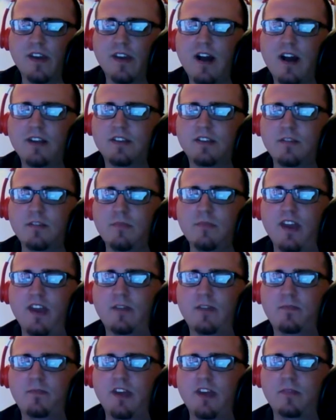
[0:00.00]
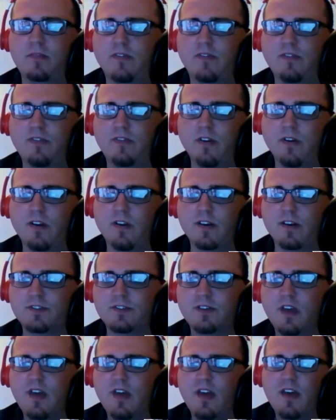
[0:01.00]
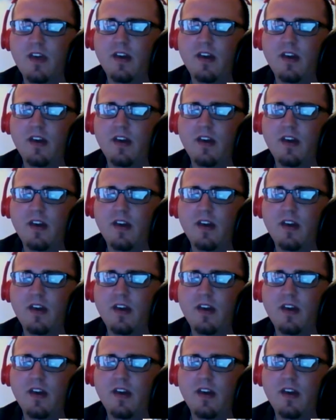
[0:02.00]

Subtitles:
God can make people flourish.